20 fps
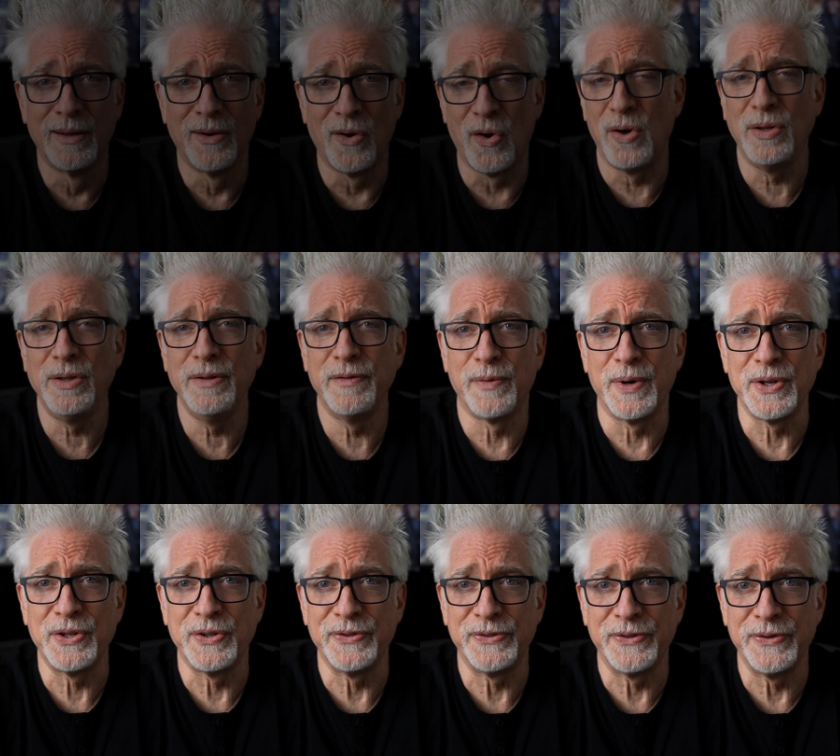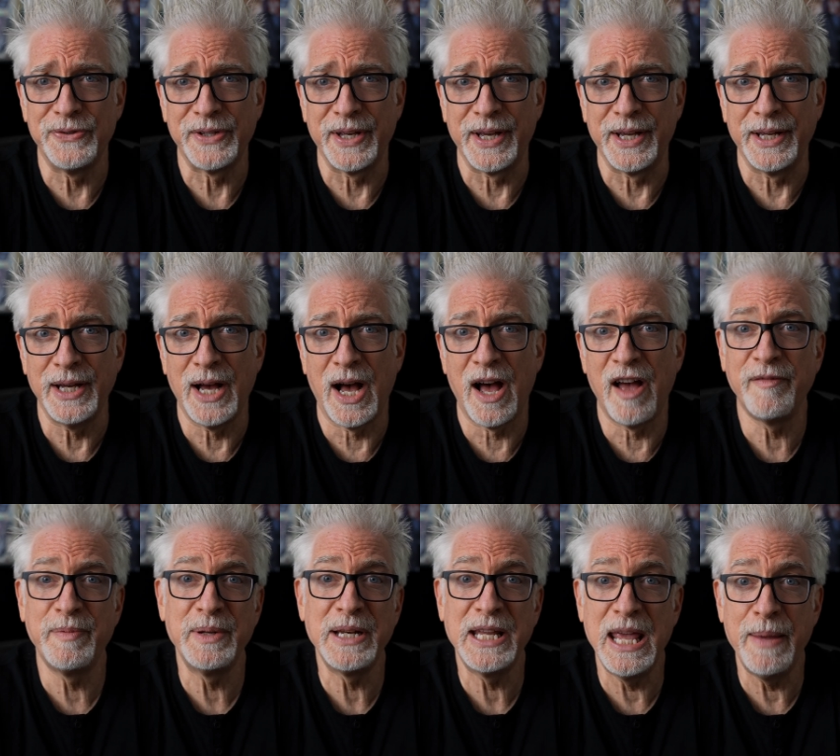All of which is to say,
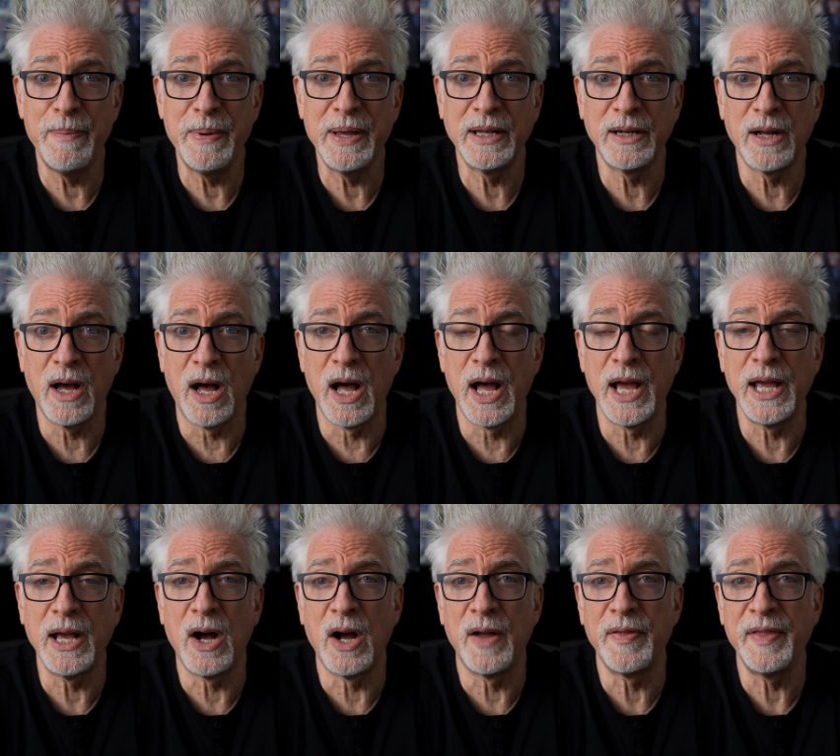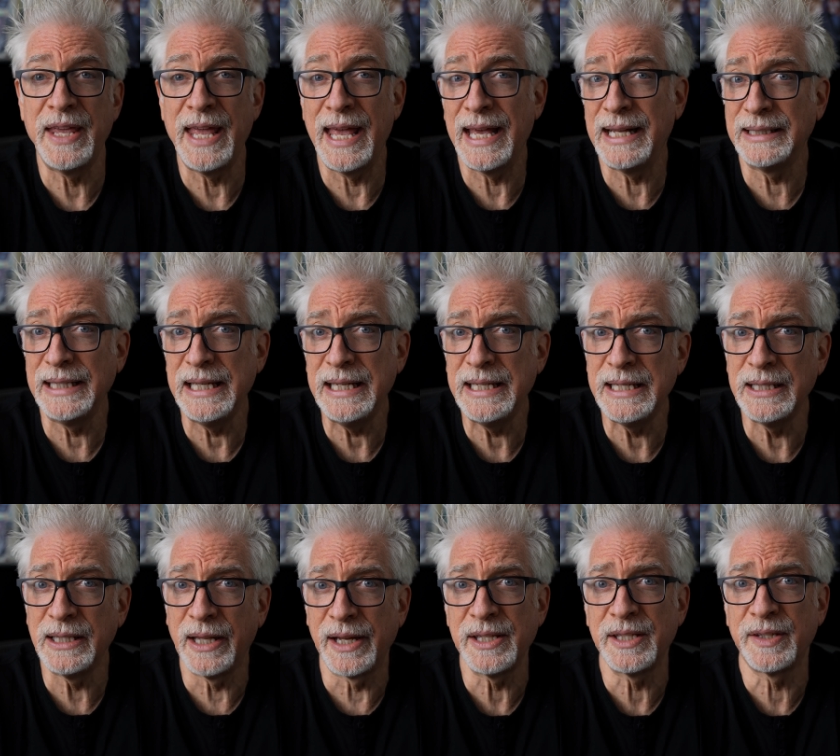I've been keeping an eye on the LED
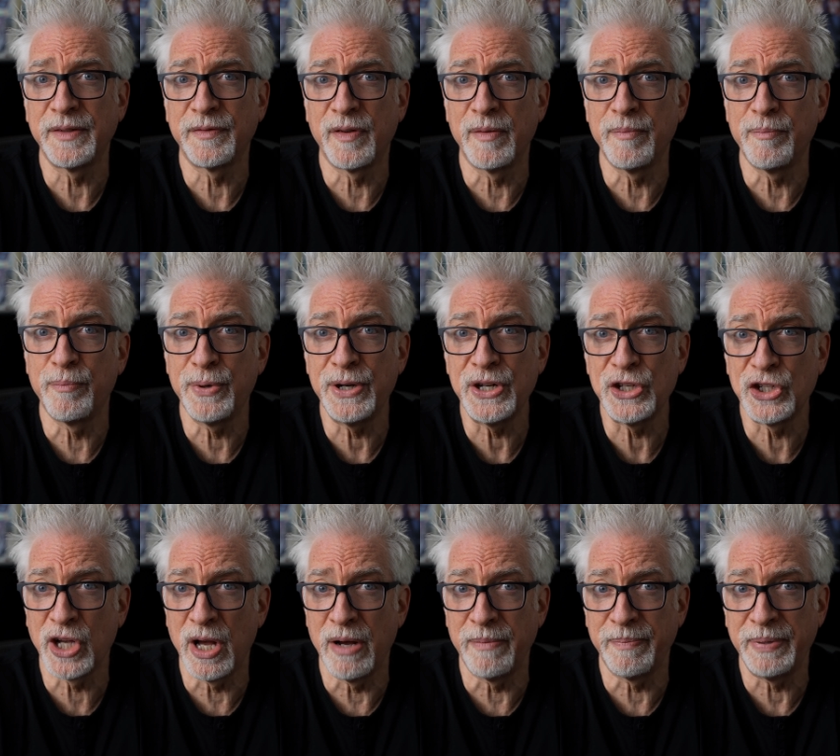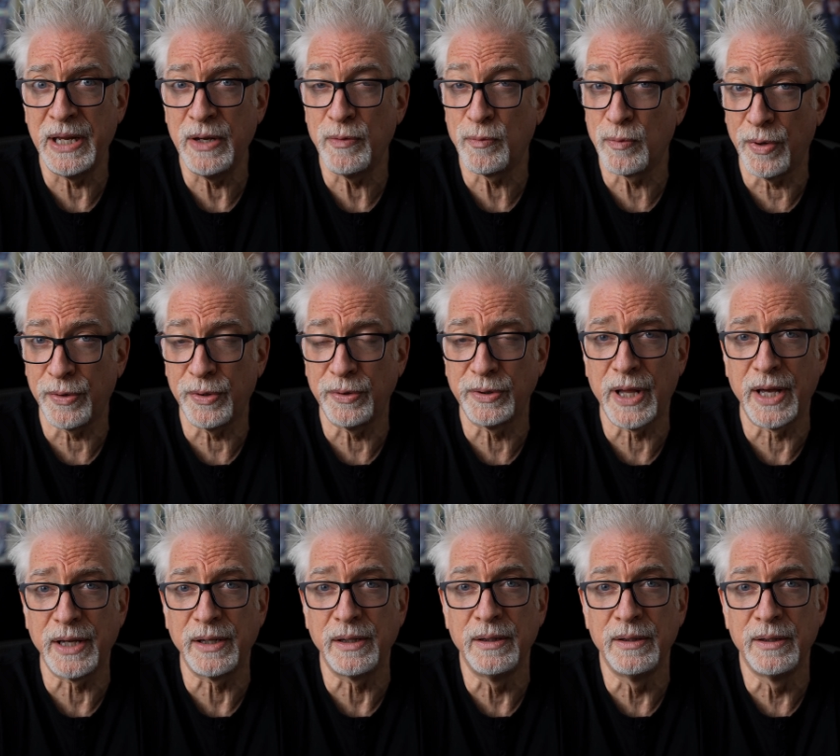lights from British company
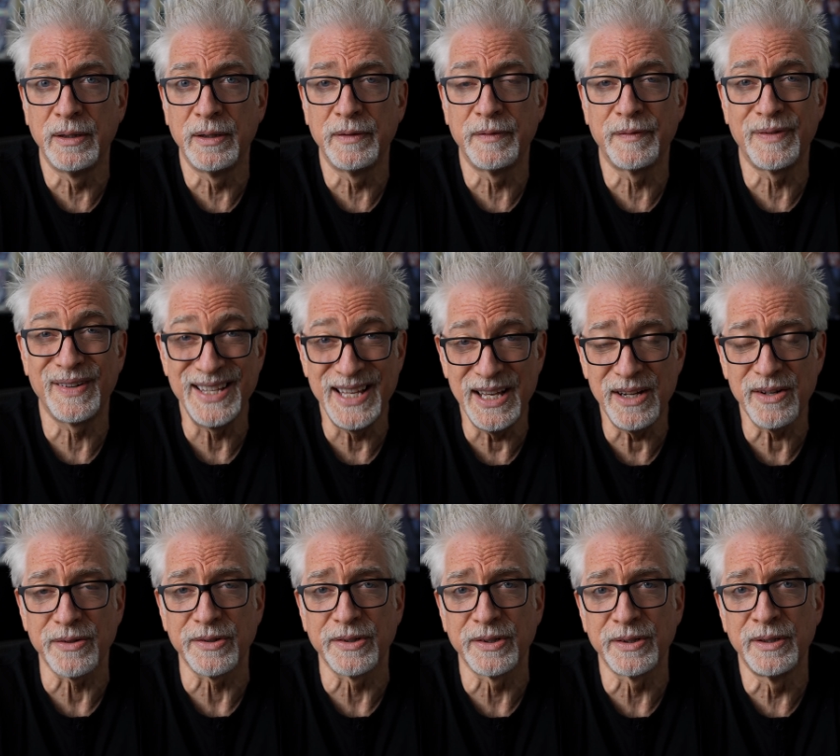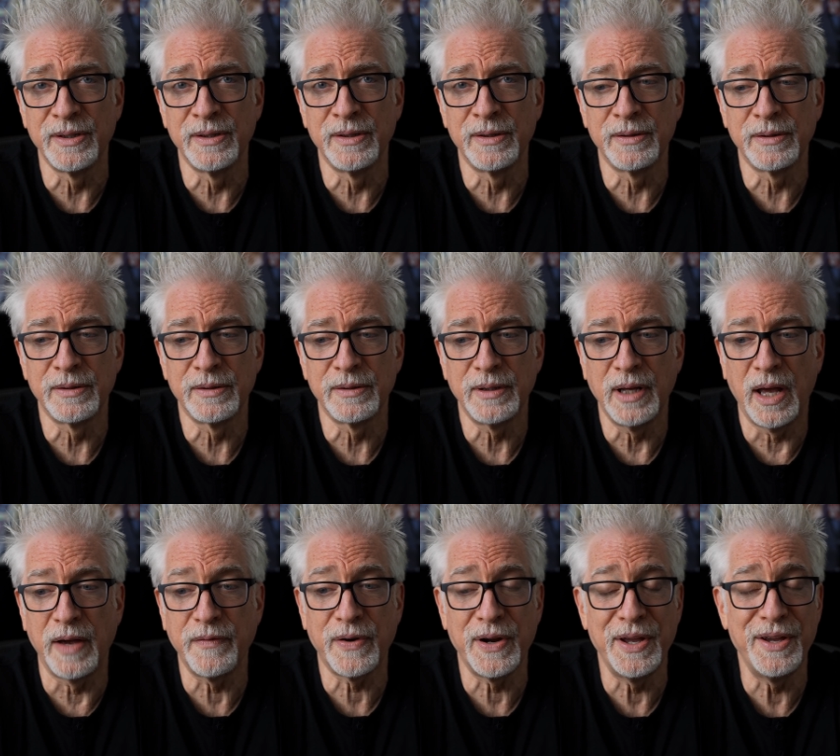Rotolight for years.
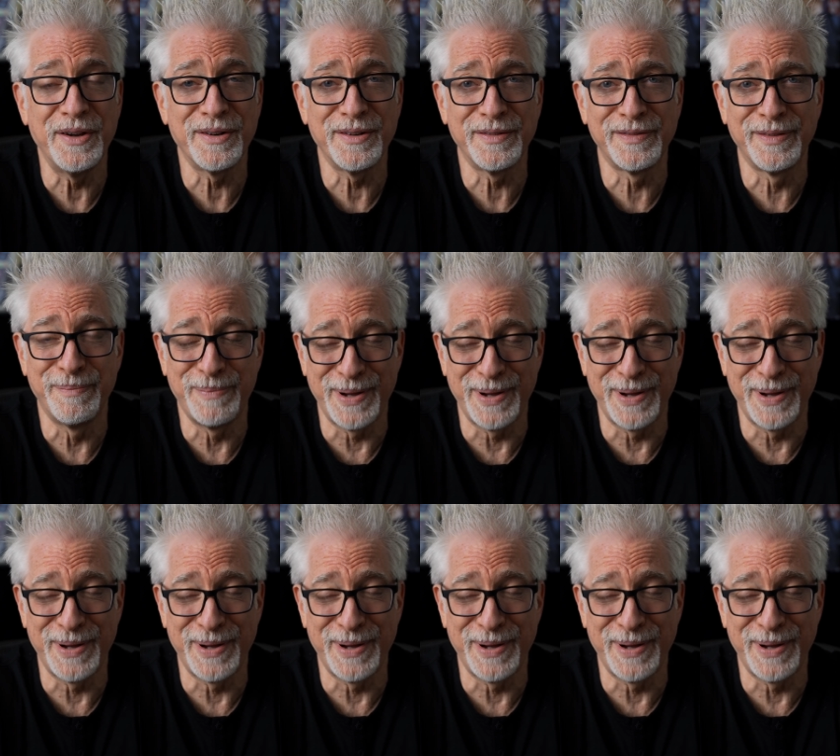Ever hear of